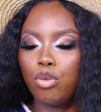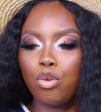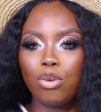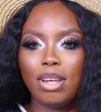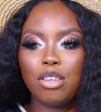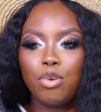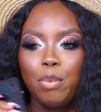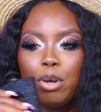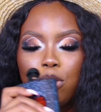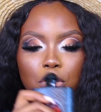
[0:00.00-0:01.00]
So that's
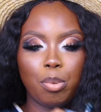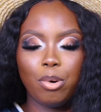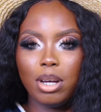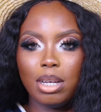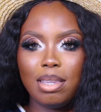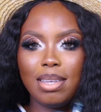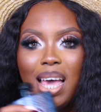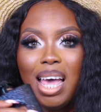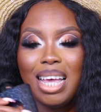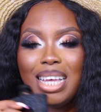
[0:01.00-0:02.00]
why when you spray it,
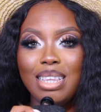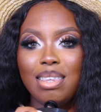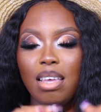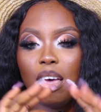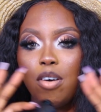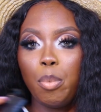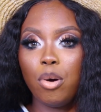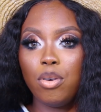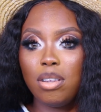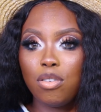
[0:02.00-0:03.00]
it
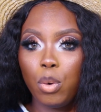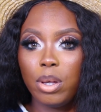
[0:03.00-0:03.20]
evaporates